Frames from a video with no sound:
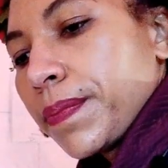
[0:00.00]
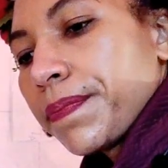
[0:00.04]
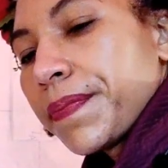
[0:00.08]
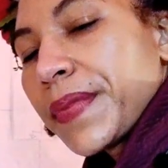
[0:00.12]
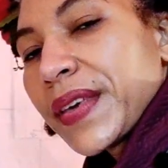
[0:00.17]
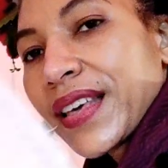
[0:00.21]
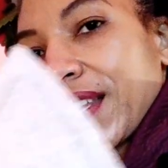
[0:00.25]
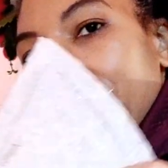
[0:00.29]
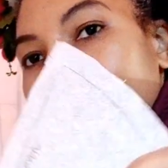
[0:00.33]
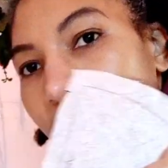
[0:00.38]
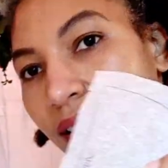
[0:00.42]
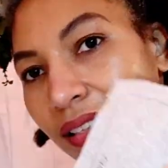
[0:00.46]

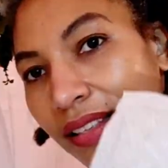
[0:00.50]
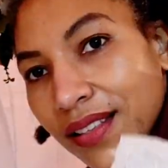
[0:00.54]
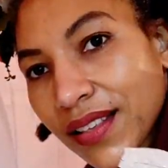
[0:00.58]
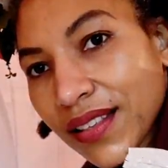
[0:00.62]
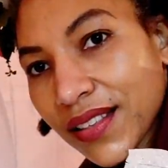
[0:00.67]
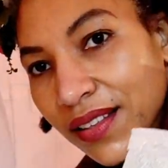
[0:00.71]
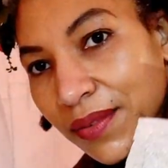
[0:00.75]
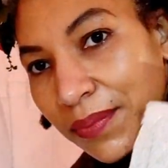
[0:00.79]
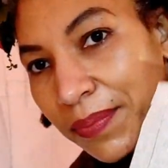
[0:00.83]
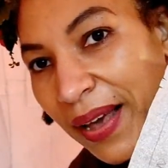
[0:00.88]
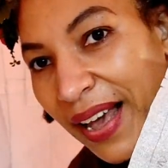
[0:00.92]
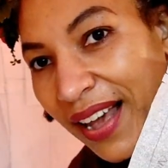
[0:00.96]
Because this
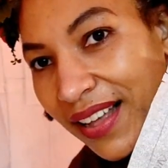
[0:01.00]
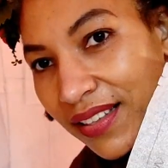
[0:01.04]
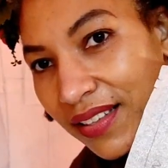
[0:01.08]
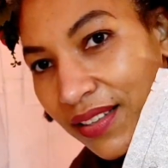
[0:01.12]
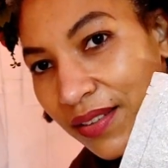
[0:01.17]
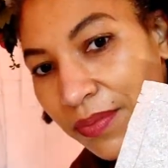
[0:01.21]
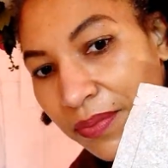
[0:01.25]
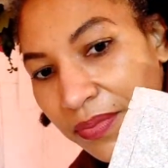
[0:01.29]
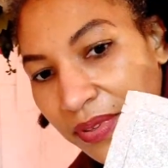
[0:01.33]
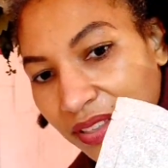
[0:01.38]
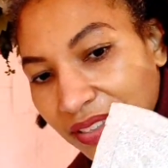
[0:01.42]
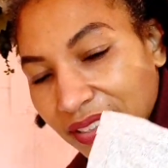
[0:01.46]
is a
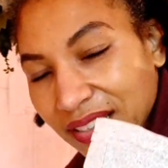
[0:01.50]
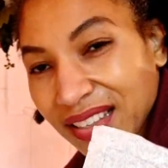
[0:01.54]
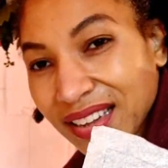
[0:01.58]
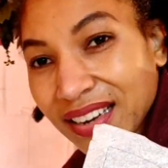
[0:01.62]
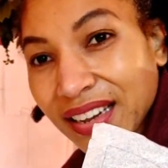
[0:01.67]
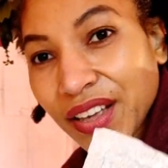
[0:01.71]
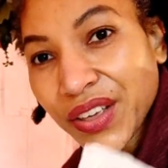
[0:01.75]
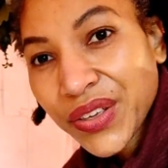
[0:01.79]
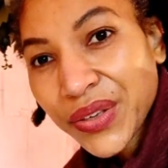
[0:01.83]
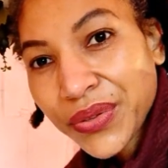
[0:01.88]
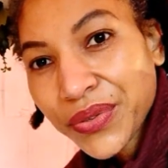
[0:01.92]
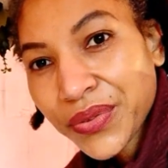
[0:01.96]
pattern piece that
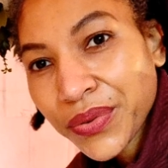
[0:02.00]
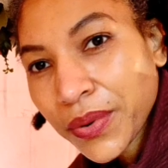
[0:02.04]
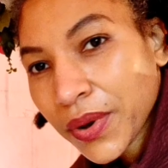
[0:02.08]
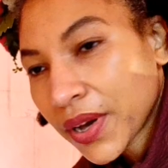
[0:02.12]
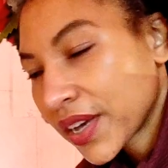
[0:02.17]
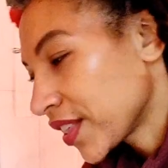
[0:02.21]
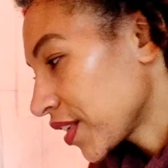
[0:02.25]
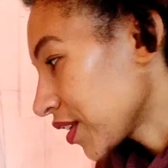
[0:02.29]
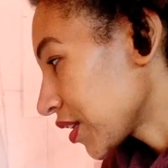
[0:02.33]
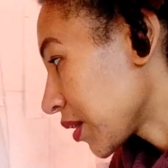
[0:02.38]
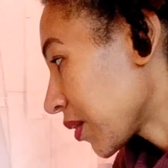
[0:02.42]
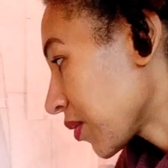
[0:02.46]
I use
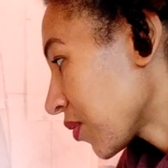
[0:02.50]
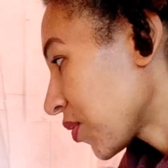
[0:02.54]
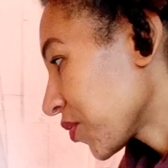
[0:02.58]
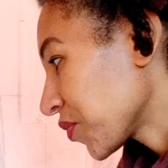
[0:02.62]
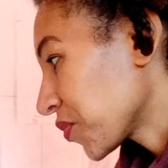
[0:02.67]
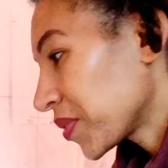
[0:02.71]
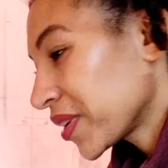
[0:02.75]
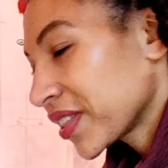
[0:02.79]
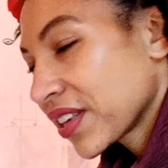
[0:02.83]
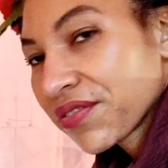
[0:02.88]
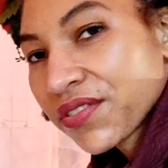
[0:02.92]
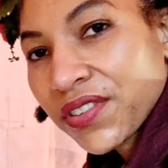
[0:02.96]
quite a
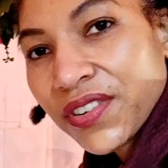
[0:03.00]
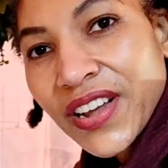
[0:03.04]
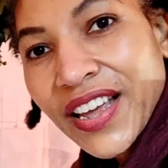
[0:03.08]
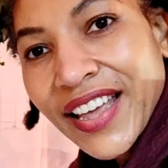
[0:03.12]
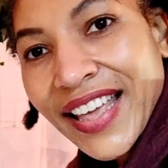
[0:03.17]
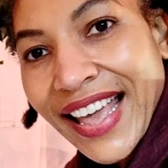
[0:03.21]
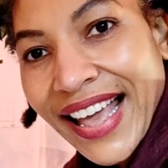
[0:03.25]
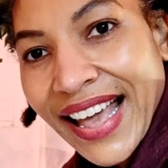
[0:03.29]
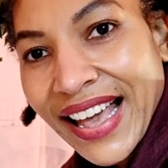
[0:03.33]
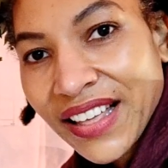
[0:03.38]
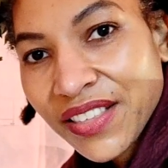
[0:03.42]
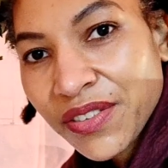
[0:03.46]
lot whenever
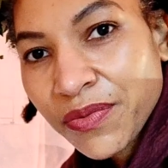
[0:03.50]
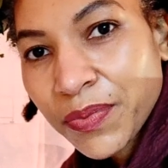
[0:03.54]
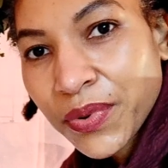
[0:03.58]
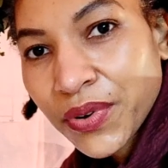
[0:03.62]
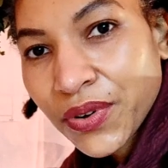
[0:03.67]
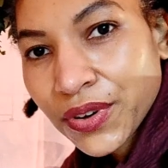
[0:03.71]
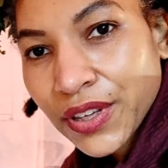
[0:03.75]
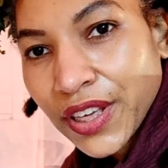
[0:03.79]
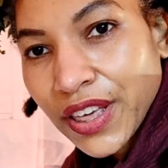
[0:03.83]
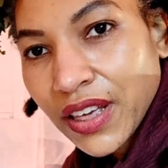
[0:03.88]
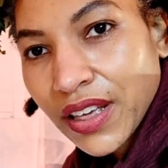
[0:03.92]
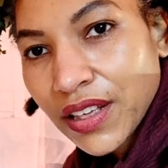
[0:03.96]
I add
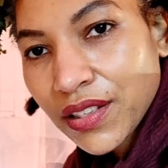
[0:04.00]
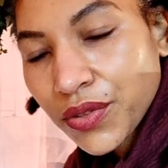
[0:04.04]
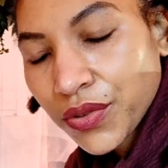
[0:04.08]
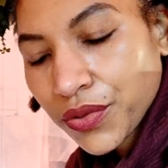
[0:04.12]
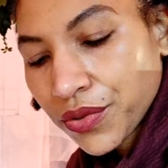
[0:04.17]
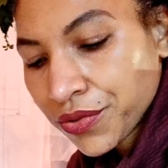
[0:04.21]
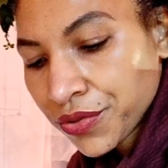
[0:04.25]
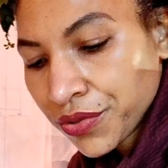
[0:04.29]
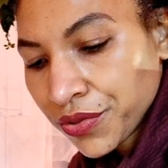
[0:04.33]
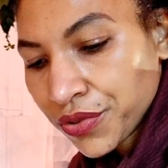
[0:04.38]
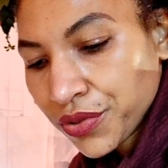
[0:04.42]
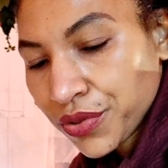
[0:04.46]
pockets
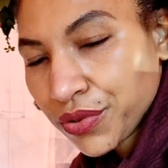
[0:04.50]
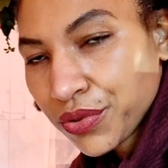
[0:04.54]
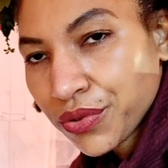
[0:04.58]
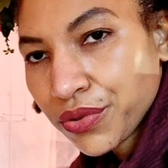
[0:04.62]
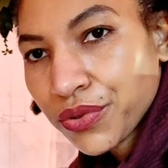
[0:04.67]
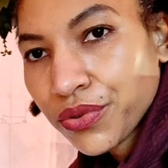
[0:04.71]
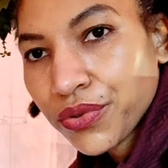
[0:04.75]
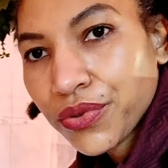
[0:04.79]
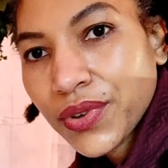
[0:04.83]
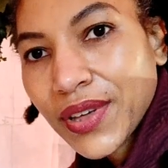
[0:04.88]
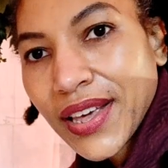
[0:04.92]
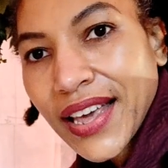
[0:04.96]

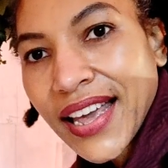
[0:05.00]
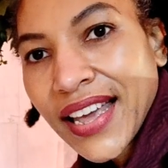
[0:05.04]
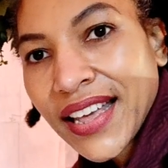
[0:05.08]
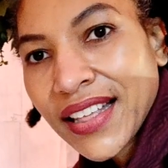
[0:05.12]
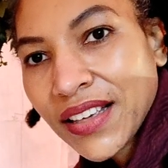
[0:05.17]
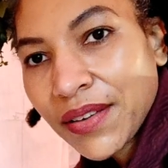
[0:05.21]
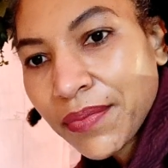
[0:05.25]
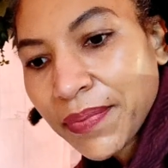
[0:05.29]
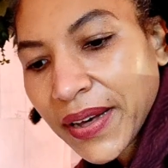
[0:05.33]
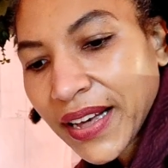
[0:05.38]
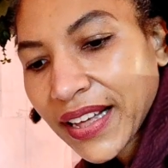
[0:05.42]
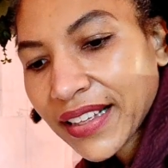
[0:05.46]
onto
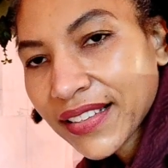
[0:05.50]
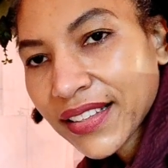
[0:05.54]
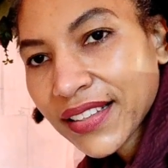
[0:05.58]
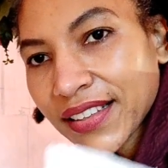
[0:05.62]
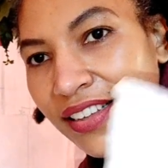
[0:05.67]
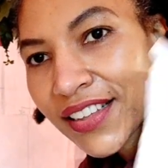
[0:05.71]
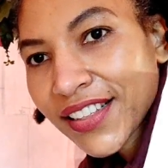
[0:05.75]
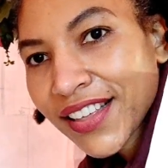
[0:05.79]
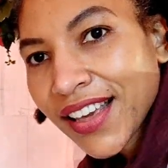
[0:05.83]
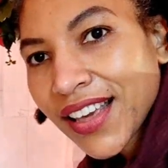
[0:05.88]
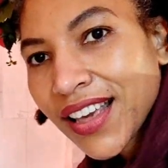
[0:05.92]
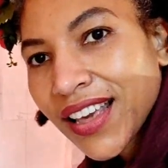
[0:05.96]
any
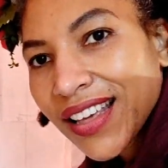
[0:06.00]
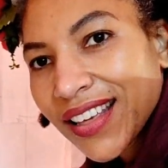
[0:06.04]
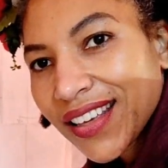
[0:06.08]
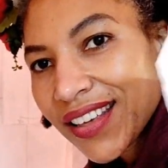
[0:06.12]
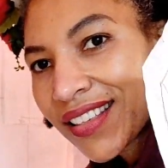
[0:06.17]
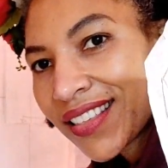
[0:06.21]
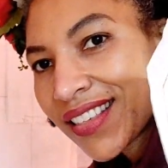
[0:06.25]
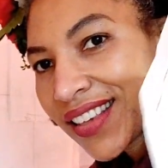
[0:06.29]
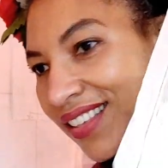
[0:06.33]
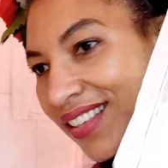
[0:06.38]
pattern, it